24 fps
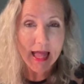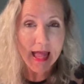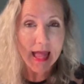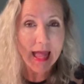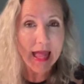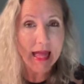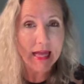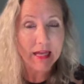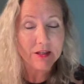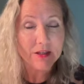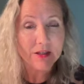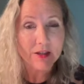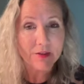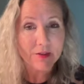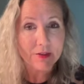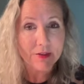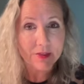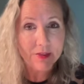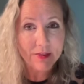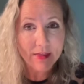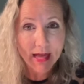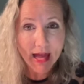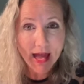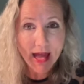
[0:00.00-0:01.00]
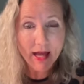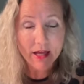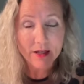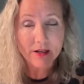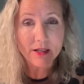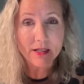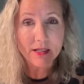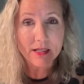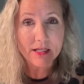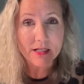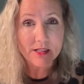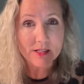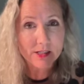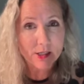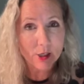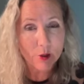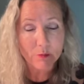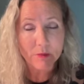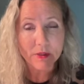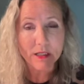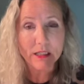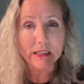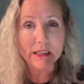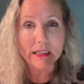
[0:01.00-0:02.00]
And that is
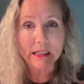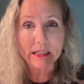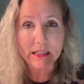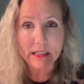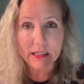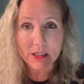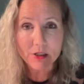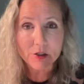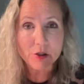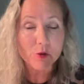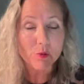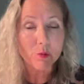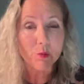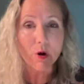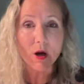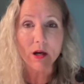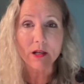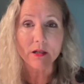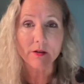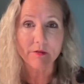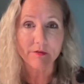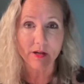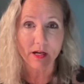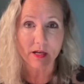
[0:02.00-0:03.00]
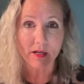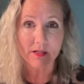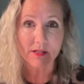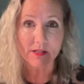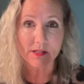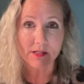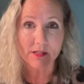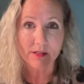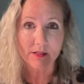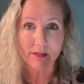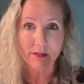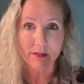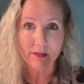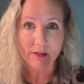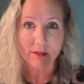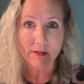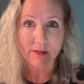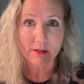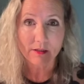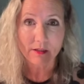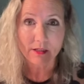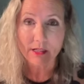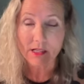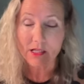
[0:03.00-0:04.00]
something each one of us
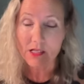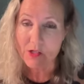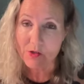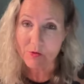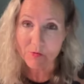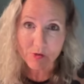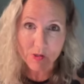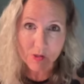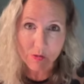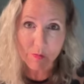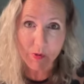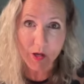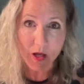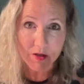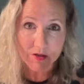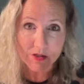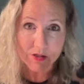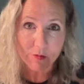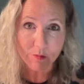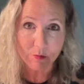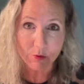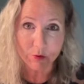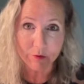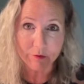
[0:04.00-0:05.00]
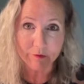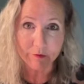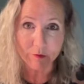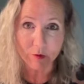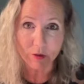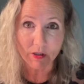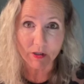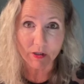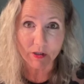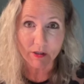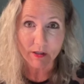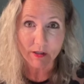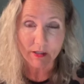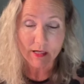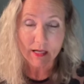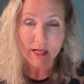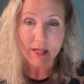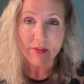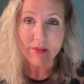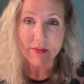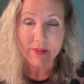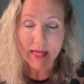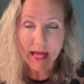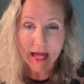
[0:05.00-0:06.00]
is responsible for.
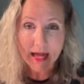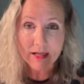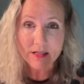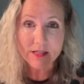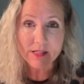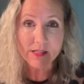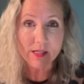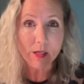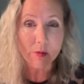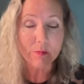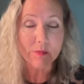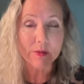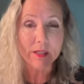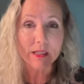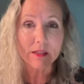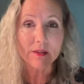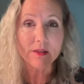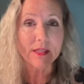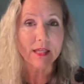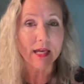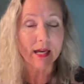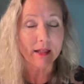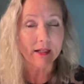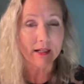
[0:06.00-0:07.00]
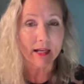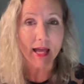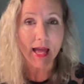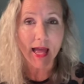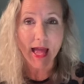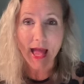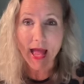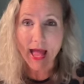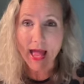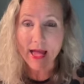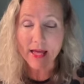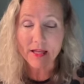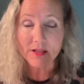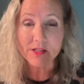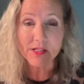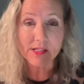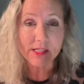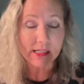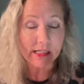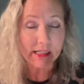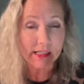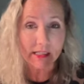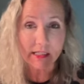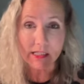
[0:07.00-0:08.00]
That's something that adds
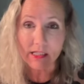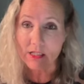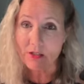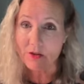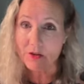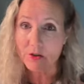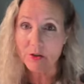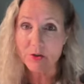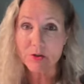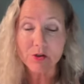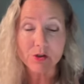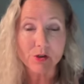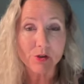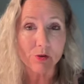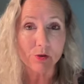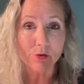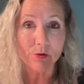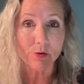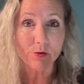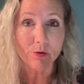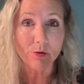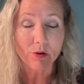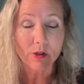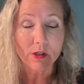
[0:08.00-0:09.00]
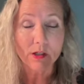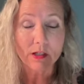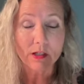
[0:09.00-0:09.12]
either to